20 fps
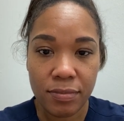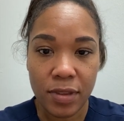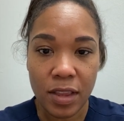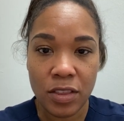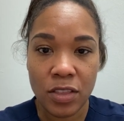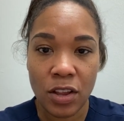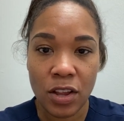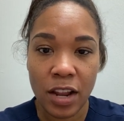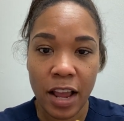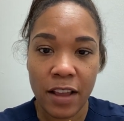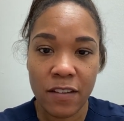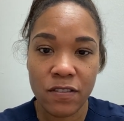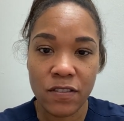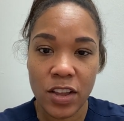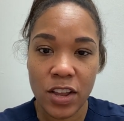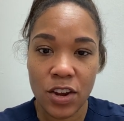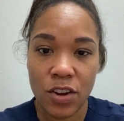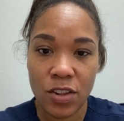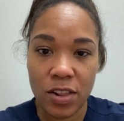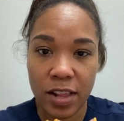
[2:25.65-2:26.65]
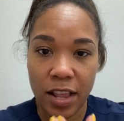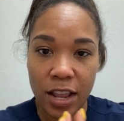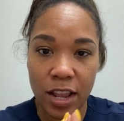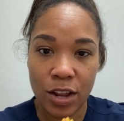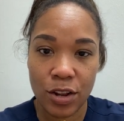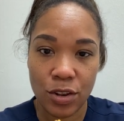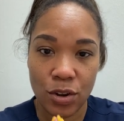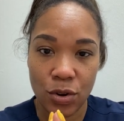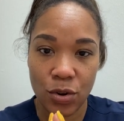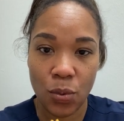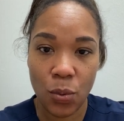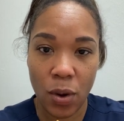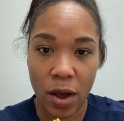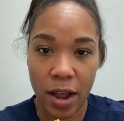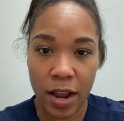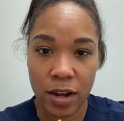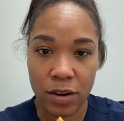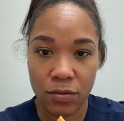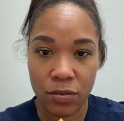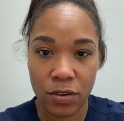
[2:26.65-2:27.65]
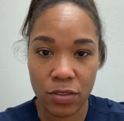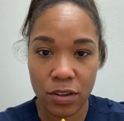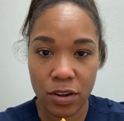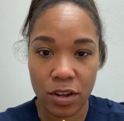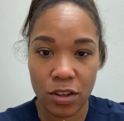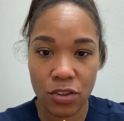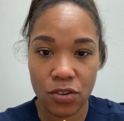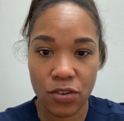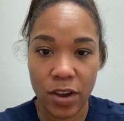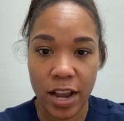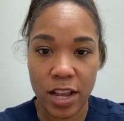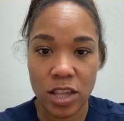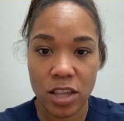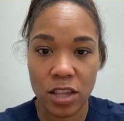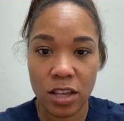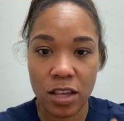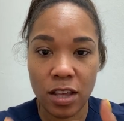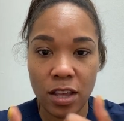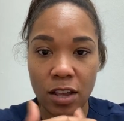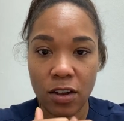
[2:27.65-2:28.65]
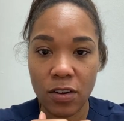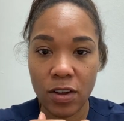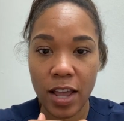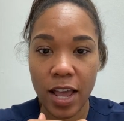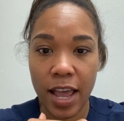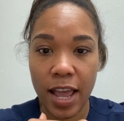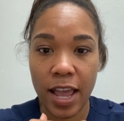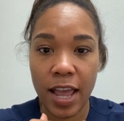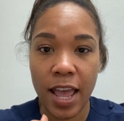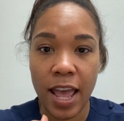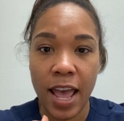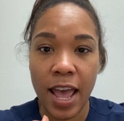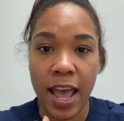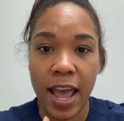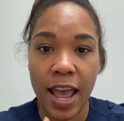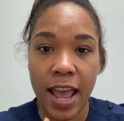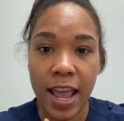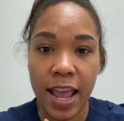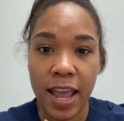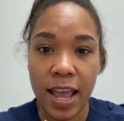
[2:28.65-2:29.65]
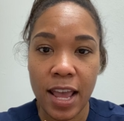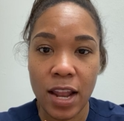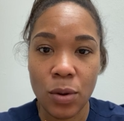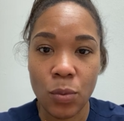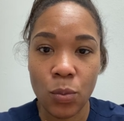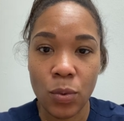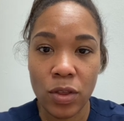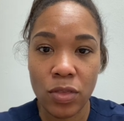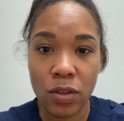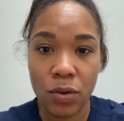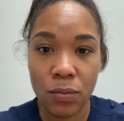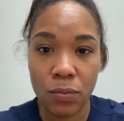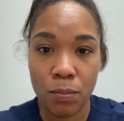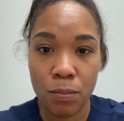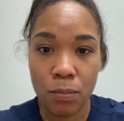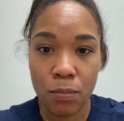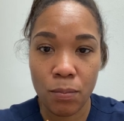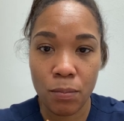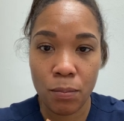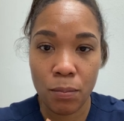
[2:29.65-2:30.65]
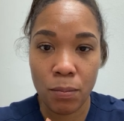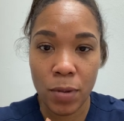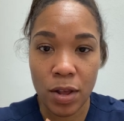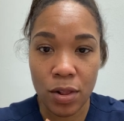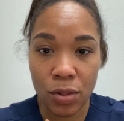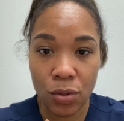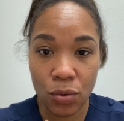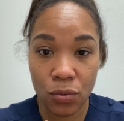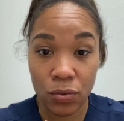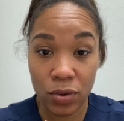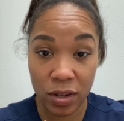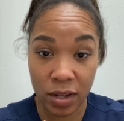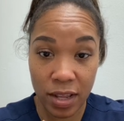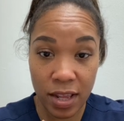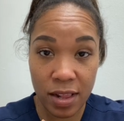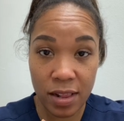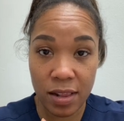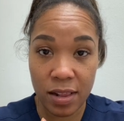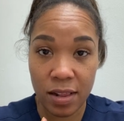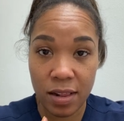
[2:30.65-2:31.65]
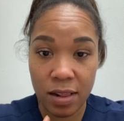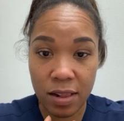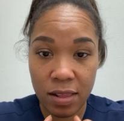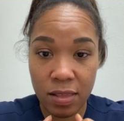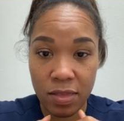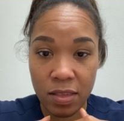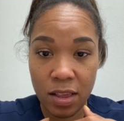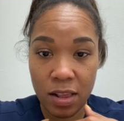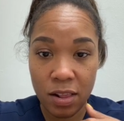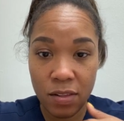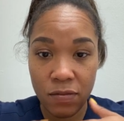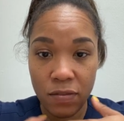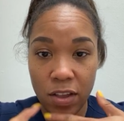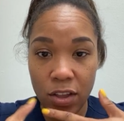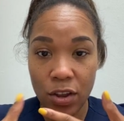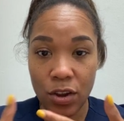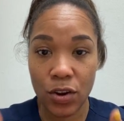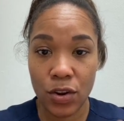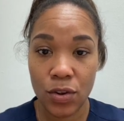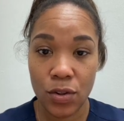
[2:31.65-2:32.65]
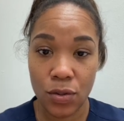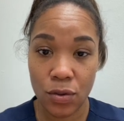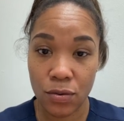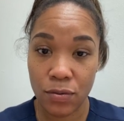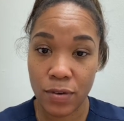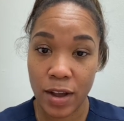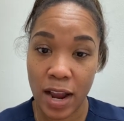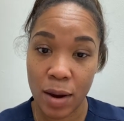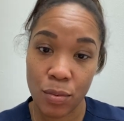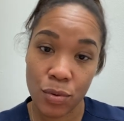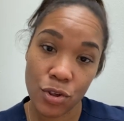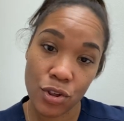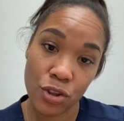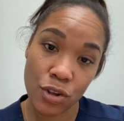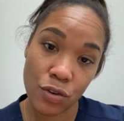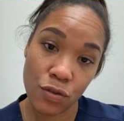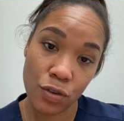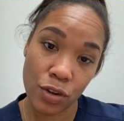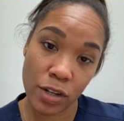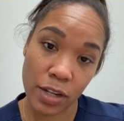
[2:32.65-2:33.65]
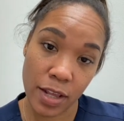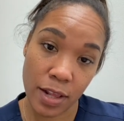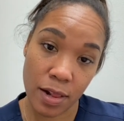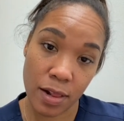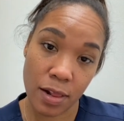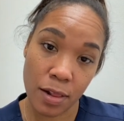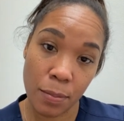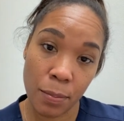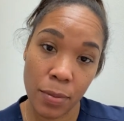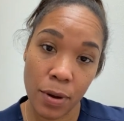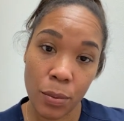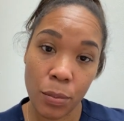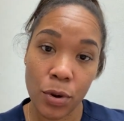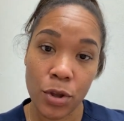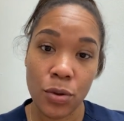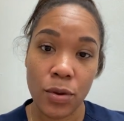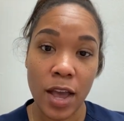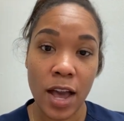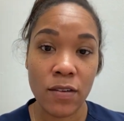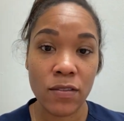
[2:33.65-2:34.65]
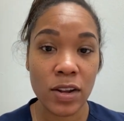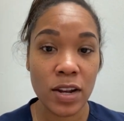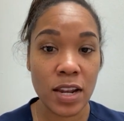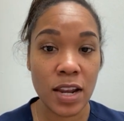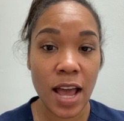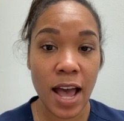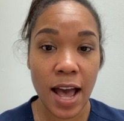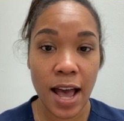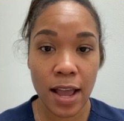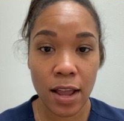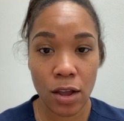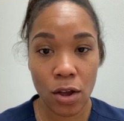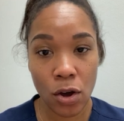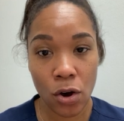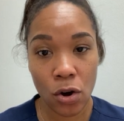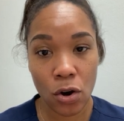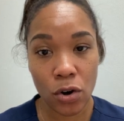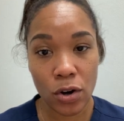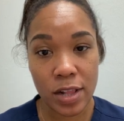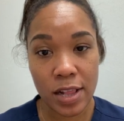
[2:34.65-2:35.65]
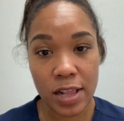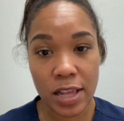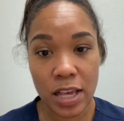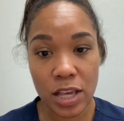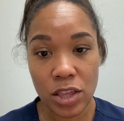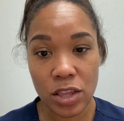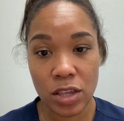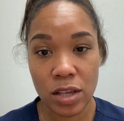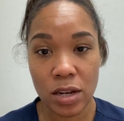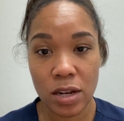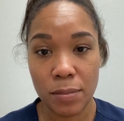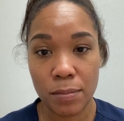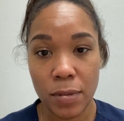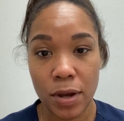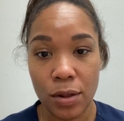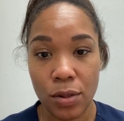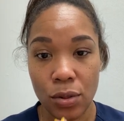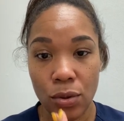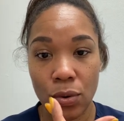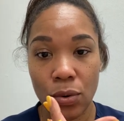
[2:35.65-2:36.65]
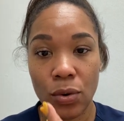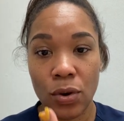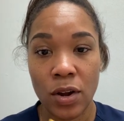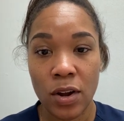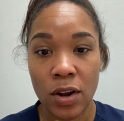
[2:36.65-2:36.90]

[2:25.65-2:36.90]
they're like fingers that intertwine for the contraction, okay? And when the muscle releases, these fingers or fibers should release. But when you have a knot or tension in the muscle,